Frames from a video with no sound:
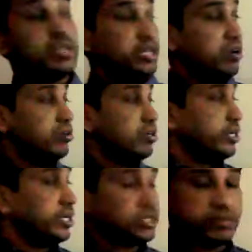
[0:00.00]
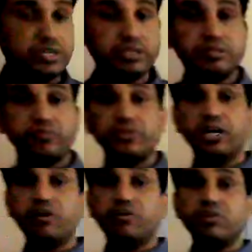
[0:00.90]
Now, next one, we have
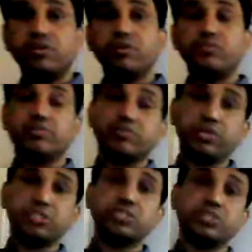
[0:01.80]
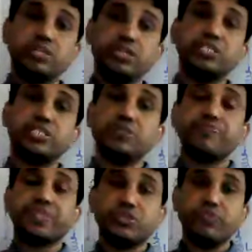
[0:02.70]
a resistor in AC.
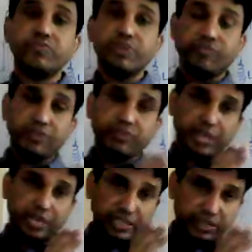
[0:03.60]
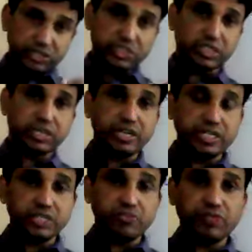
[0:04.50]
So when we connect resistor in
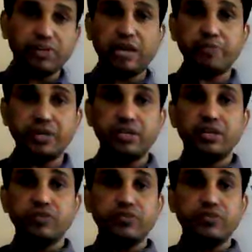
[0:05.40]
AC, what will happen?